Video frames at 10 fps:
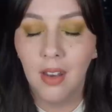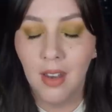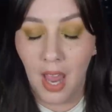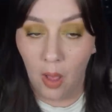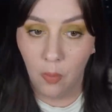
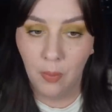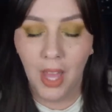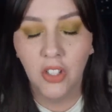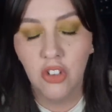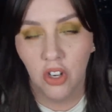Now,
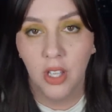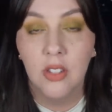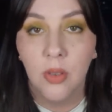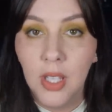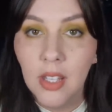back to John.
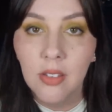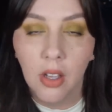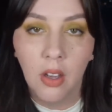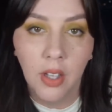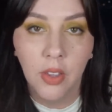So he's
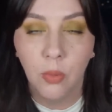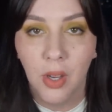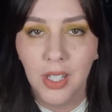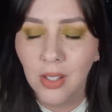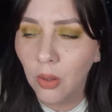on the
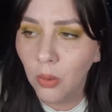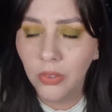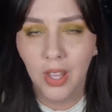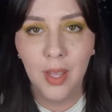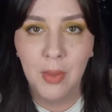run. And the whole
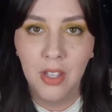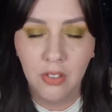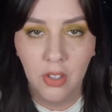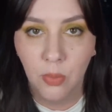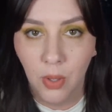time
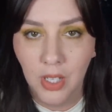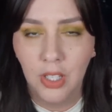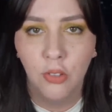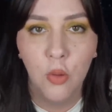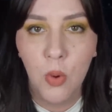he's on the run,
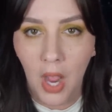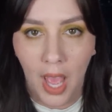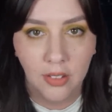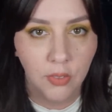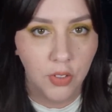he's super
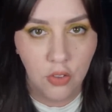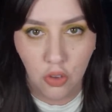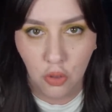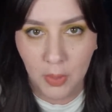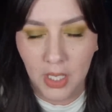active on
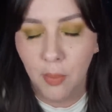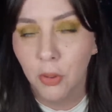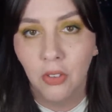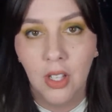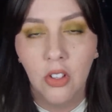social media,
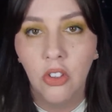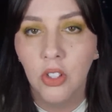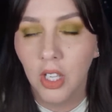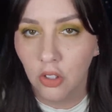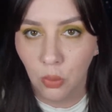
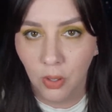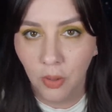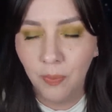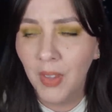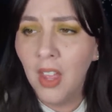particularly on
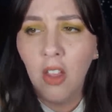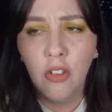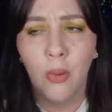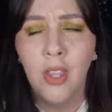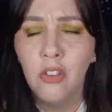Twitter.
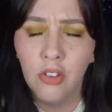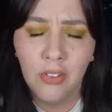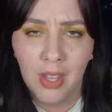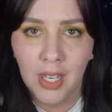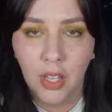So he's
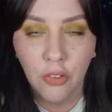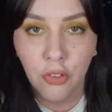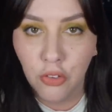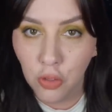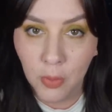just sending out
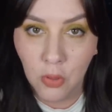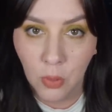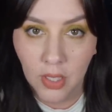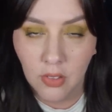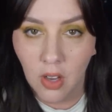stupid
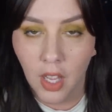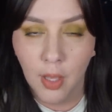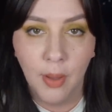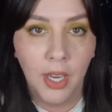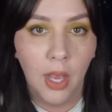tweets
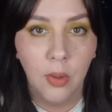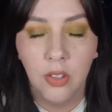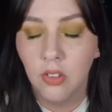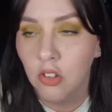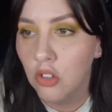talking about how
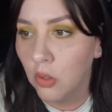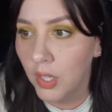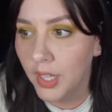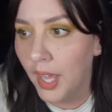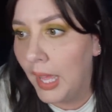he's such a
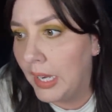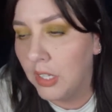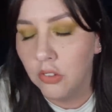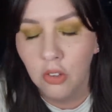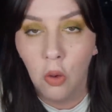great guy and
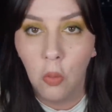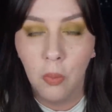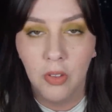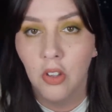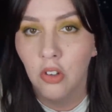he's so
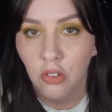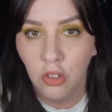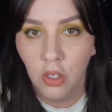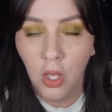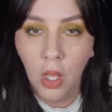
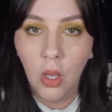misunderstood.